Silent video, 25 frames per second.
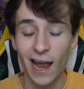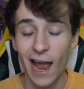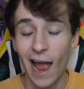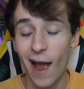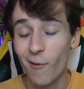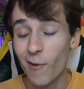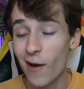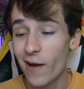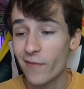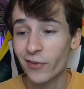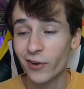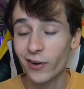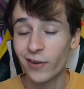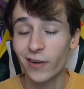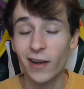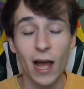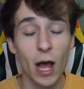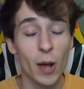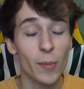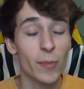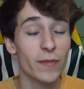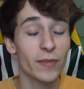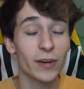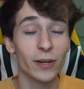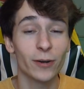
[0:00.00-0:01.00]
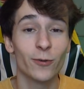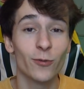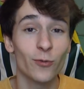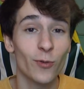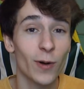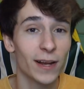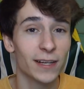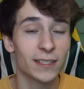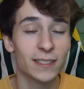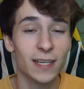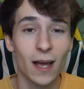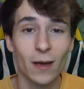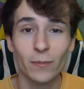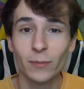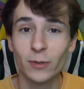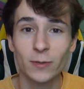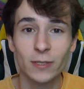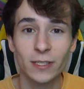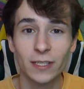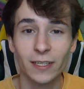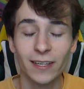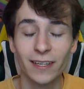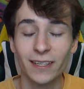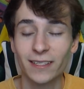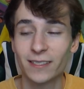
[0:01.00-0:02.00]
However, I'm having a great time
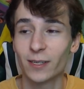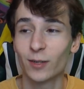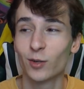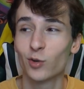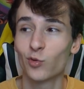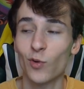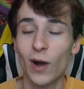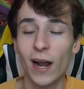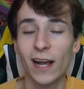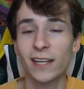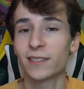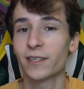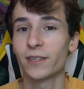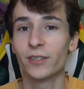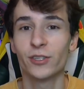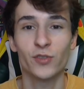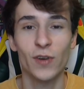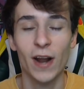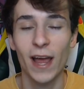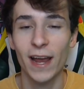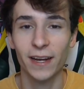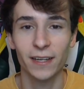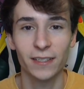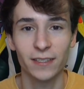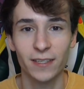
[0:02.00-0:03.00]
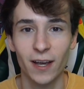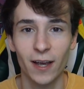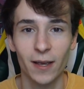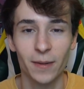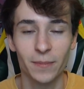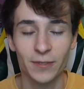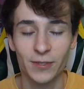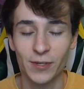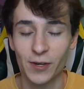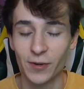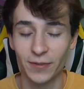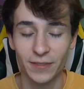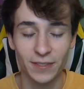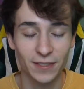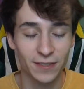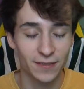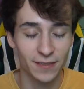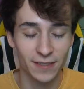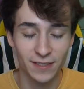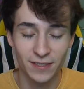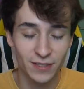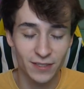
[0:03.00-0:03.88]
using it. It's a grass and dragon type, so it's